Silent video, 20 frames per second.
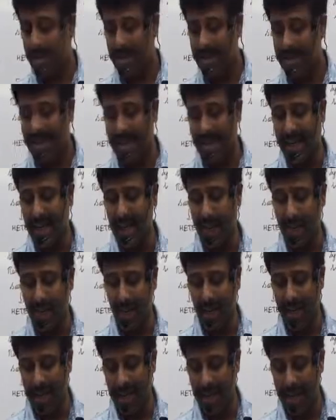Second
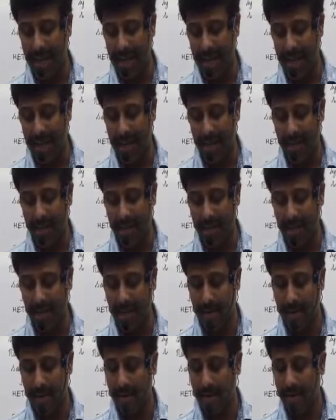point underline.
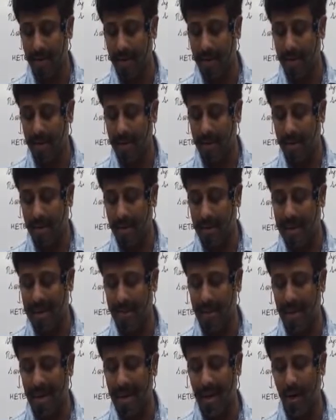
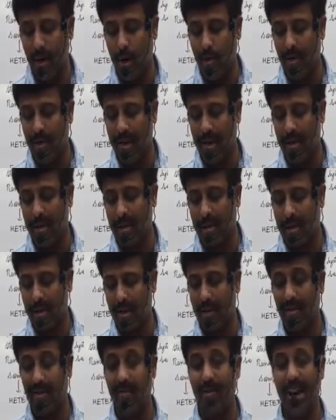Spread over
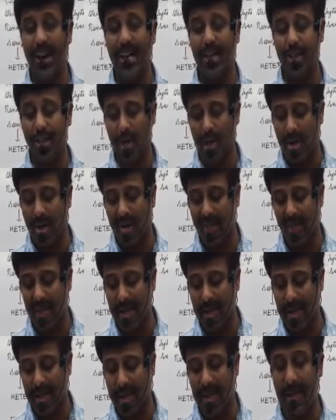wide
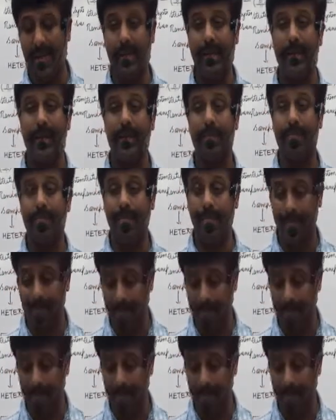geographical area.